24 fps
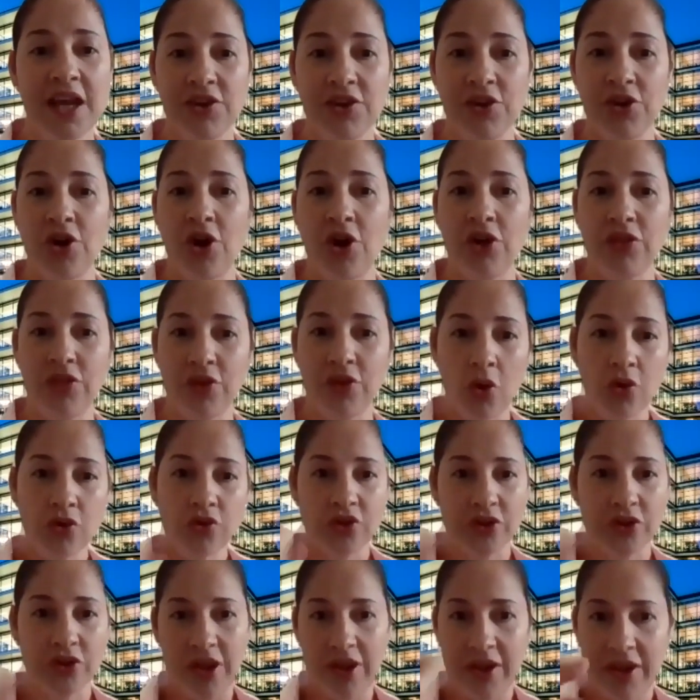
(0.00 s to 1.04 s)
You know, those
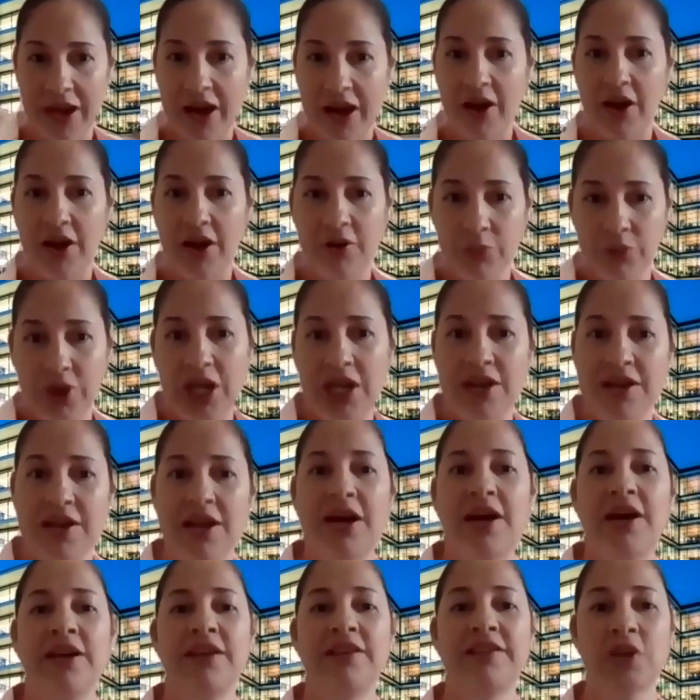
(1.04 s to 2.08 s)
uh, are really
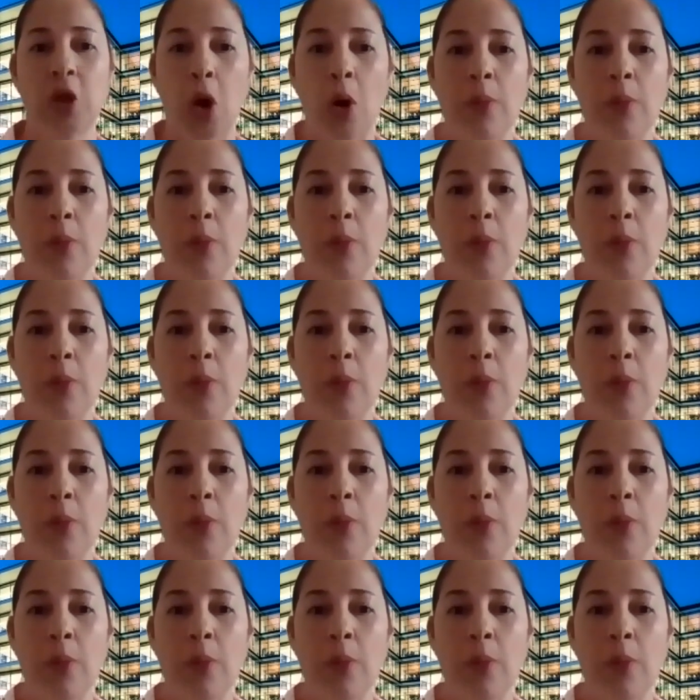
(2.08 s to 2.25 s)
nice